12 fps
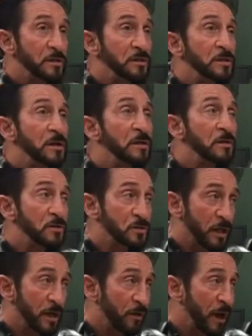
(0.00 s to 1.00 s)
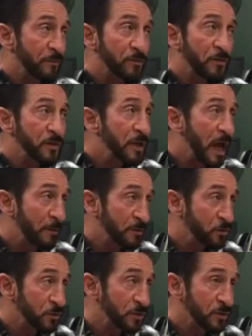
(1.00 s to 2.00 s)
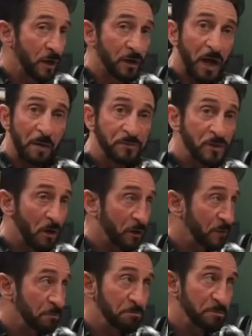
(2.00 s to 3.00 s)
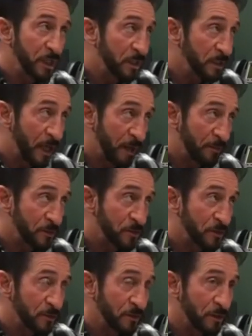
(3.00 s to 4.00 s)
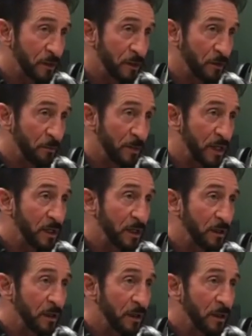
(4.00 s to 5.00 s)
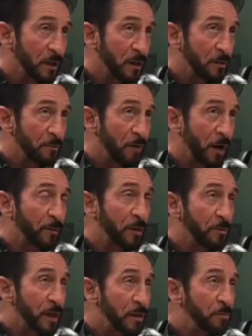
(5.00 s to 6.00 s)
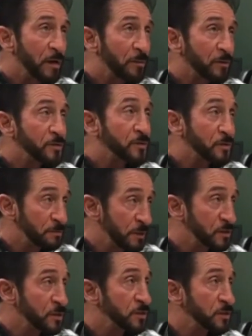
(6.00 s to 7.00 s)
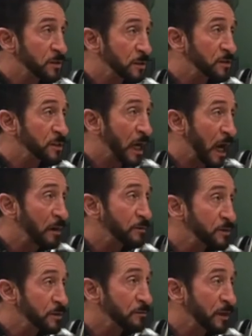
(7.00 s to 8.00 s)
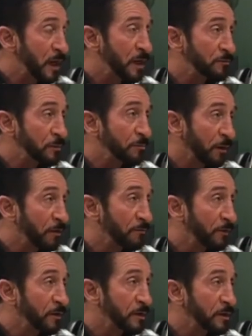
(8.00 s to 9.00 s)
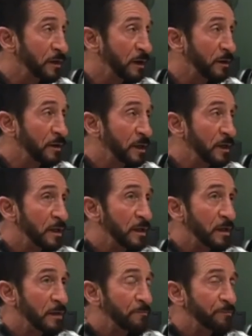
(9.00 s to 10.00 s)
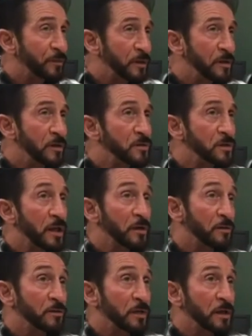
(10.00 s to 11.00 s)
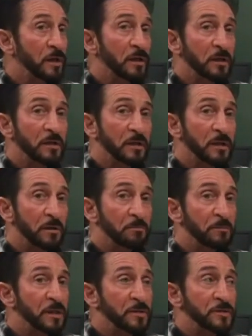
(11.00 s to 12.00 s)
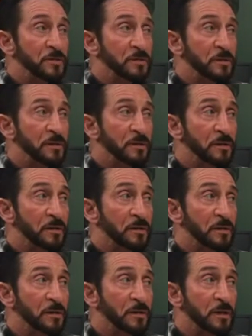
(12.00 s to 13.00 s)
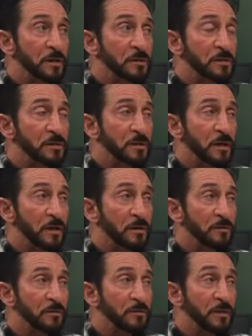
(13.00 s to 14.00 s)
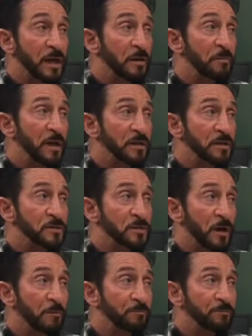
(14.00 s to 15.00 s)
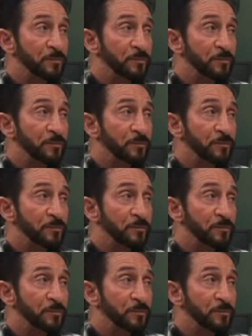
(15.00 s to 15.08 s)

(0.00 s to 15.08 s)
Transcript: Years later, after the damage was done, I'm talking big damage, you know, making probably many people suspicious that this guy was some kind of a pervert, you know. Years later, the kid admits that they had made this up.